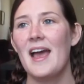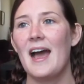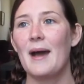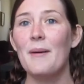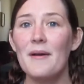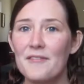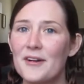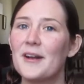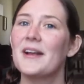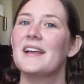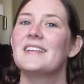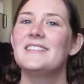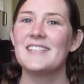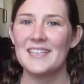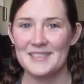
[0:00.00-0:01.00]
However,
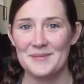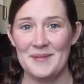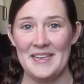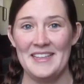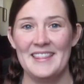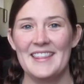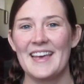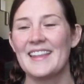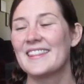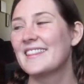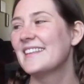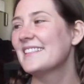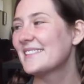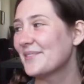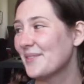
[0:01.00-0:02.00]
it does mean that
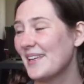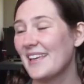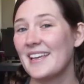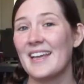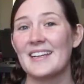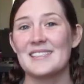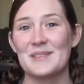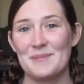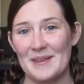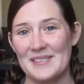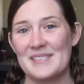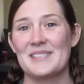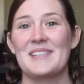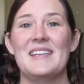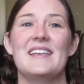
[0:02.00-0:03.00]
this week
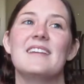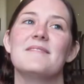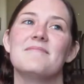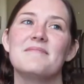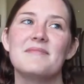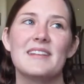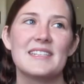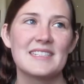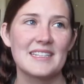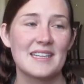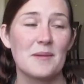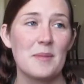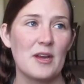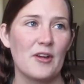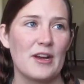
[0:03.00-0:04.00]
especially is a
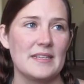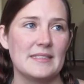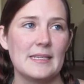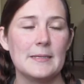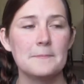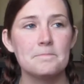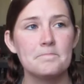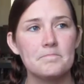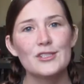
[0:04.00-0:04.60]
little bit crazy.